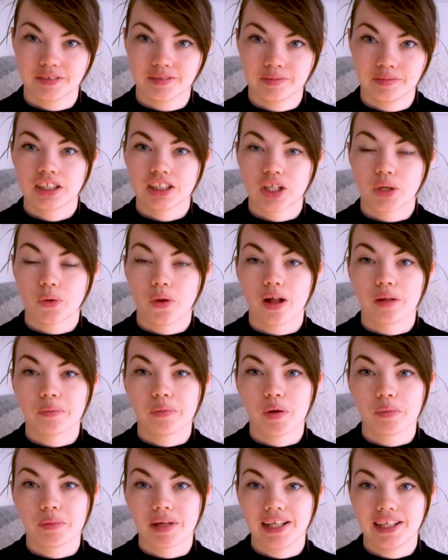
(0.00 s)
So I'll
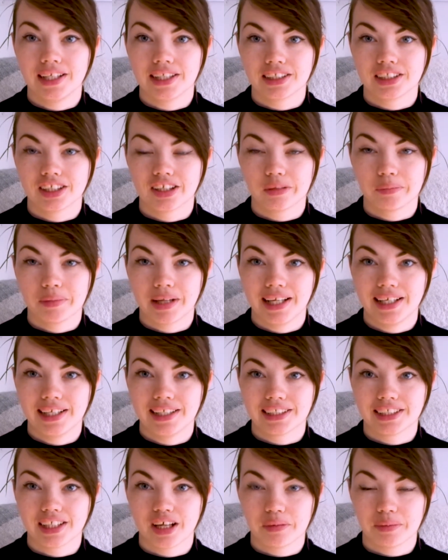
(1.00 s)
pop a link to the playlist
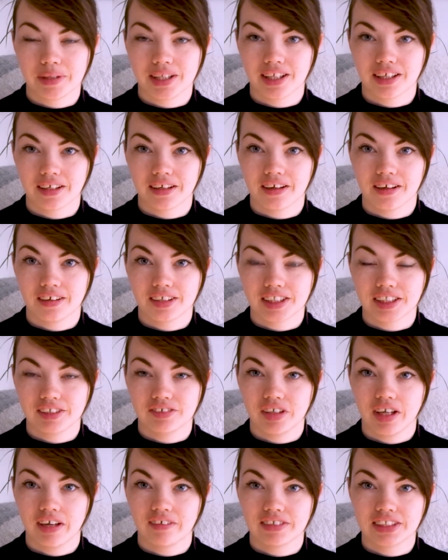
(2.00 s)
up in the cards if
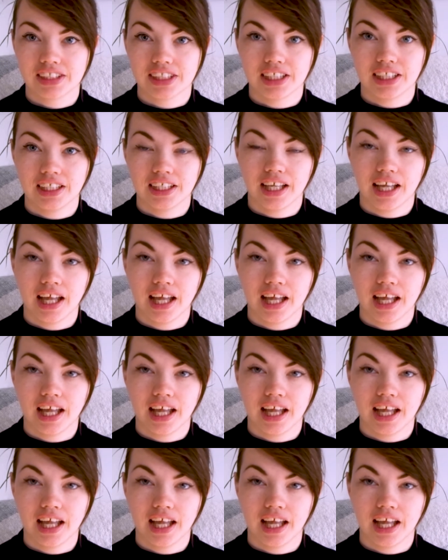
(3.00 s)
you haven't seen